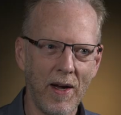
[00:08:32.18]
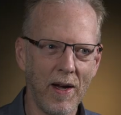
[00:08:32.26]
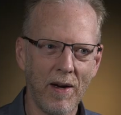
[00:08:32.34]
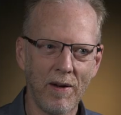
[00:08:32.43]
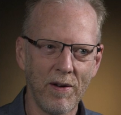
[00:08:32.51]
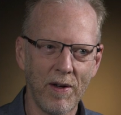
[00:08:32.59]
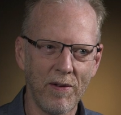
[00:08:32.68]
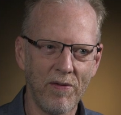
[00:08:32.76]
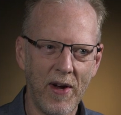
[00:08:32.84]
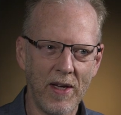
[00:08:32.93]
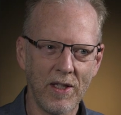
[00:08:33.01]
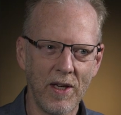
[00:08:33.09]
had a, a
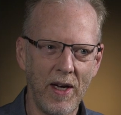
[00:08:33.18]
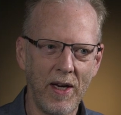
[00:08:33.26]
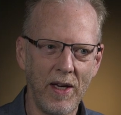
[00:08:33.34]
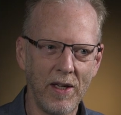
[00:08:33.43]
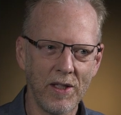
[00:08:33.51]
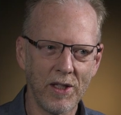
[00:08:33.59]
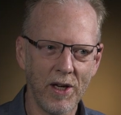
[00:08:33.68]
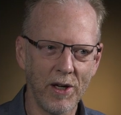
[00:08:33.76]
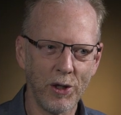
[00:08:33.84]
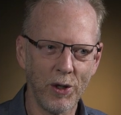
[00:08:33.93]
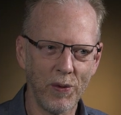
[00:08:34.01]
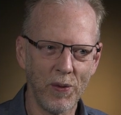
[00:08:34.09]
fascinating
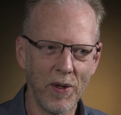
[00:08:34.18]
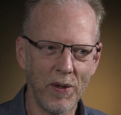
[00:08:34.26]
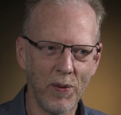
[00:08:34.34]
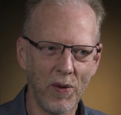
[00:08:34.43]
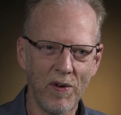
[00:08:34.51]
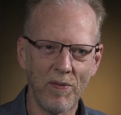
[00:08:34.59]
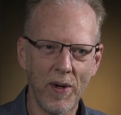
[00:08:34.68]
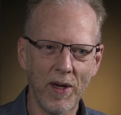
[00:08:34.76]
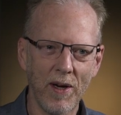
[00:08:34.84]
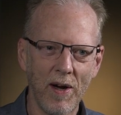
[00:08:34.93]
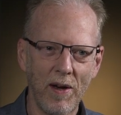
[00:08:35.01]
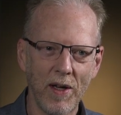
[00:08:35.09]
discussion with one of my
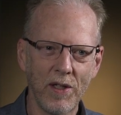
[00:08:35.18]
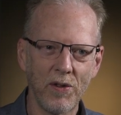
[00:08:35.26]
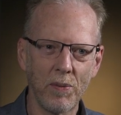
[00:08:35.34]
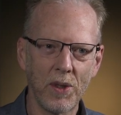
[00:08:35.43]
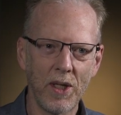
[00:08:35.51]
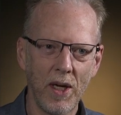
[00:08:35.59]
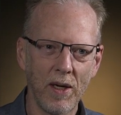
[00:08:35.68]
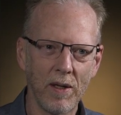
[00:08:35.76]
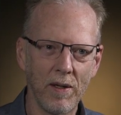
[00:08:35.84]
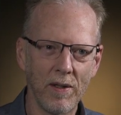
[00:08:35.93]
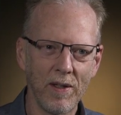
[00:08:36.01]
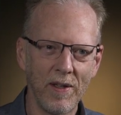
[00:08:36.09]
colleagues from
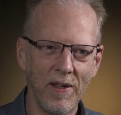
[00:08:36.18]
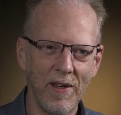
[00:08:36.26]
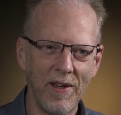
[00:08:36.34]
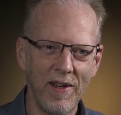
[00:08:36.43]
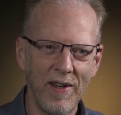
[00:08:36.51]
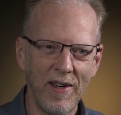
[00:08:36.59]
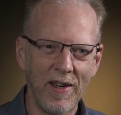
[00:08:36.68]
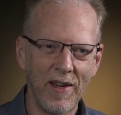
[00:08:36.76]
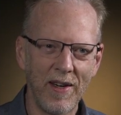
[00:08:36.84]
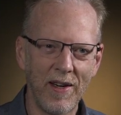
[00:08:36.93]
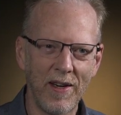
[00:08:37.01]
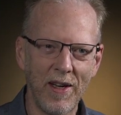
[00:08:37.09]
Senegal, mm-hmm.
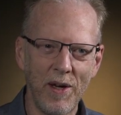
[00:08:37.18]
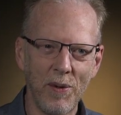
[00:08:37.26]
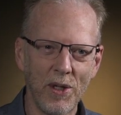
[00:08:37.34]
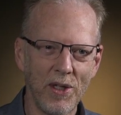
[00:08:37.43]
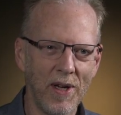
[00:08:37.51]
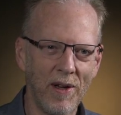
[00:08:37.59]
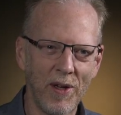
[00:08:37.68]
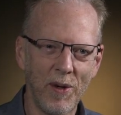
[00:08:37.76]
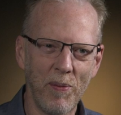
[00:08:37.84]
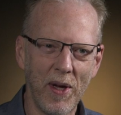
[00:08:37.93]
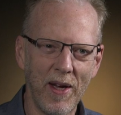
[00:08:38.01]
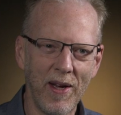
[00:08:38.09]
and he was
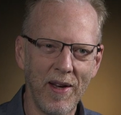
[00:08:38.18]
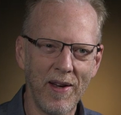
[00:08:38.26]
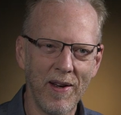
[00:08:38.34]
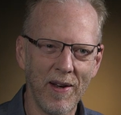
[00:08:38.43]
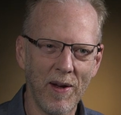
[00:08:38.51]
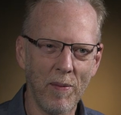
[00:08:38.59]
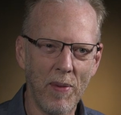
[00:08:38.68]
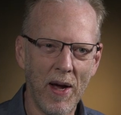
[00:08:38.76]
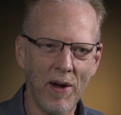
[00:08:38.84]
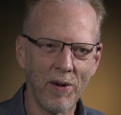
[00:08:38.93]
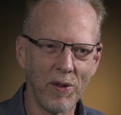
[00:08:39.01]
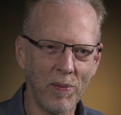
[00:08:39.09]
telling me
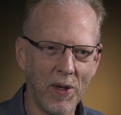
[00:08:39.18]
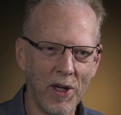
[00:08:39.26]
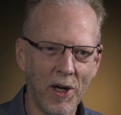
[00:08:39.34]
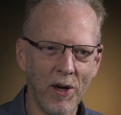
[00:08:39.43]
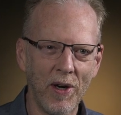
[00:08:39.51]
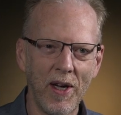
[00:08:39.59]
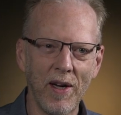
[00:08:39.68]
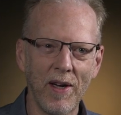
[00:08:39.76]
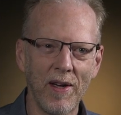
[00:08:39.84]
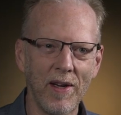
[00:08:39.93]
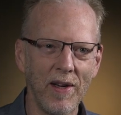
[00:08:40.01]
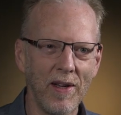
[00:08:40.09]
about
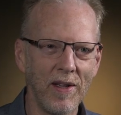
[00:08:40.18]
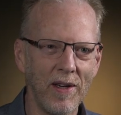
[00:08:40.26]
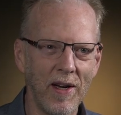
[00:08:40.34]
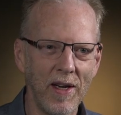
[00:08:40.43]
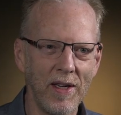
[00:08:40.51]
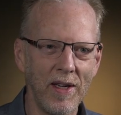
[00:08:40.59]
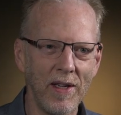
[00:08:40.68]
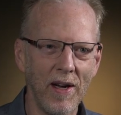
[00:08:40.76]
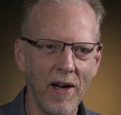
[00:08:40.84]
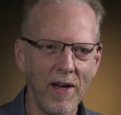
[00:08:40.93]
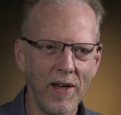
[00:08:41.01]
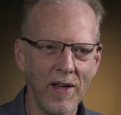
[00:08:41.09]
malaria in the
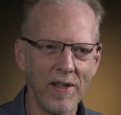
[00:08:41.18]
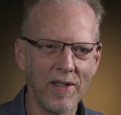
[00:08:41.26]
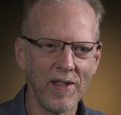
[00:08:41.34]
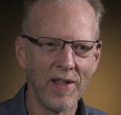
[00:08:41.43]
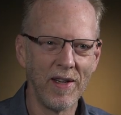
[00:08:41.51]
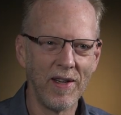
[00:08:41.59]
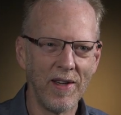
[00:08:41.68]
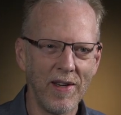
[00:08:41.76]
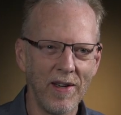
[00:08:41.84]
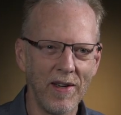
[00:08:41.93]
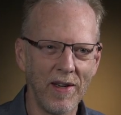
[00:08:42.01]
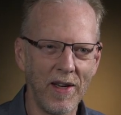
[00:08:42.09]
1990s.
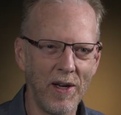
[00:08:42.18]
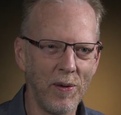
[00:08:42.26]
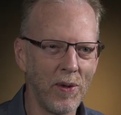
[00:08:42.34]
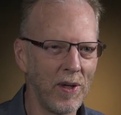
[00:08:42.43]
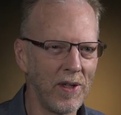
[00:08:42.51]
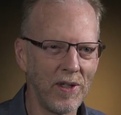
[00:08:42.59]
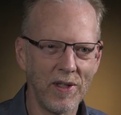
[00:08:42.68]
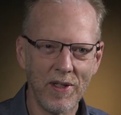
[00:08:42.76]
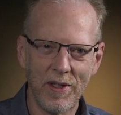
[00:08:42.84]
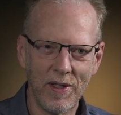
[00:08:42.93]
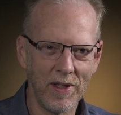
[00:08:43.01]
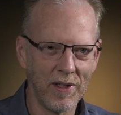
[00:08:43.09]
And he
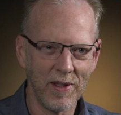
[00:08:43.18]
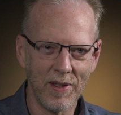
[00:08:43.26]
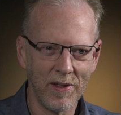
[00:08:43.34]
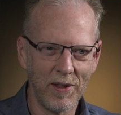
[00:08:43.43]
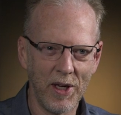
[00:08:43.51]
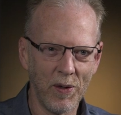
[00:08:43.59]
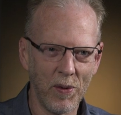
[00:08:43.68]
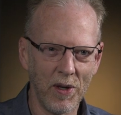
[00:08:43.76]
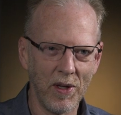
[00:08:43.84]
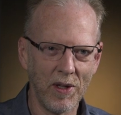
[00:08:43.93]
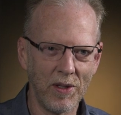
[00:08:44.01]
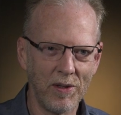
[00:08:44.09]
was the, you know, one
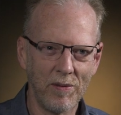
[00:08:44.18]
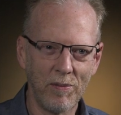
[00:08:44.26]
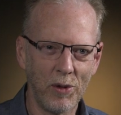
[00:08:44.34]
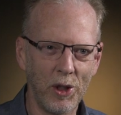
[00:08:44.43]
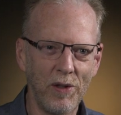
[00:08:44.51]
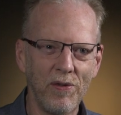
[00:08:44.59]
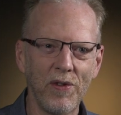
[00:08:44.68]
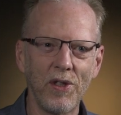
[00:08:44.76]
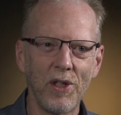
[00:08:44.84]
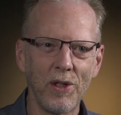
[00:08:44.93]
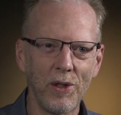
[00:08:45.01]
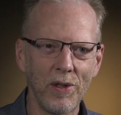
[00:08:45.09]
of the chief
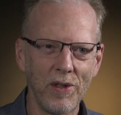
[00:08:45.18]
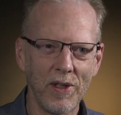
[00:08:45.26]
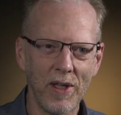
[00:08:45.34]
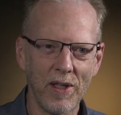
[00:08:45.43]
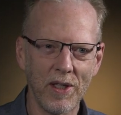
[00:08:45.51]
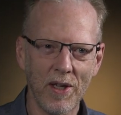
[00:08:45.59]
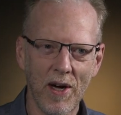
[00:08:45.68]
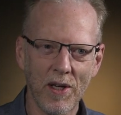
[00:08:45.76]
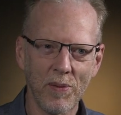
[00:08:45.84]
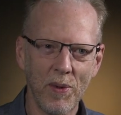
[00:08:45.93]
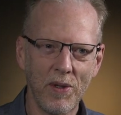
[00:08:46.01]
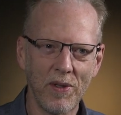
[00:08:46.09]
physicians at this
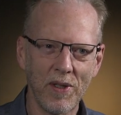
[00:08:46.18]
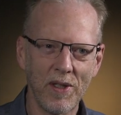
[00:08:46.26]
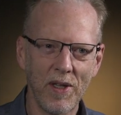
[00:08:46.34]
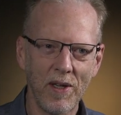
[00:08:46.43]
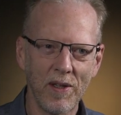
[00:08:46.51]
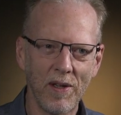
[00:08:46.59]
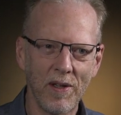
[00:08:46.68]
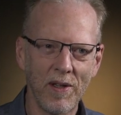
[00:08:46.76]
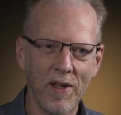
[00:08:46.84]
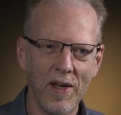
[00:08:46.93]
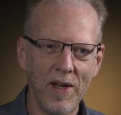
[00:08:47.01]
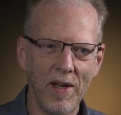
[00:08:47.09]
hospital in Senegal